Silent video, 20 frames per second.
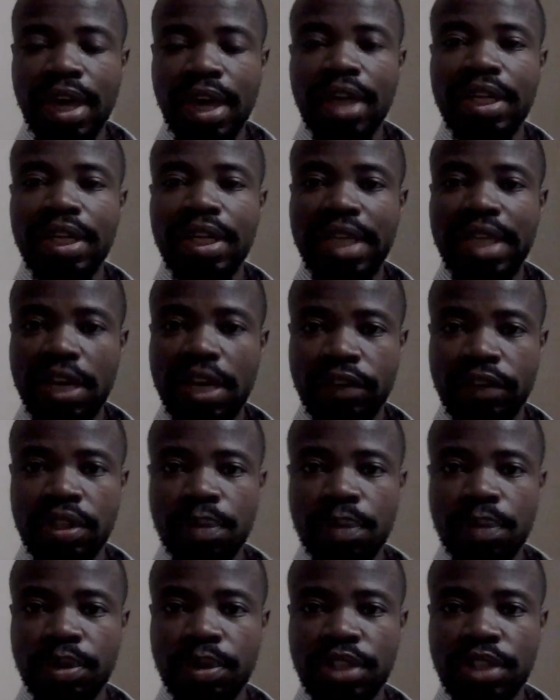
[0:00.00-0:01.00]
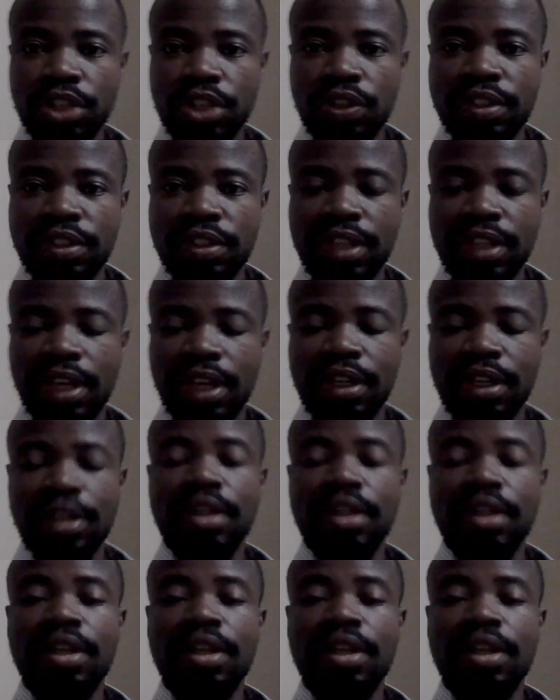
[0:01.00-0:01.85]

and gave interpretation, said,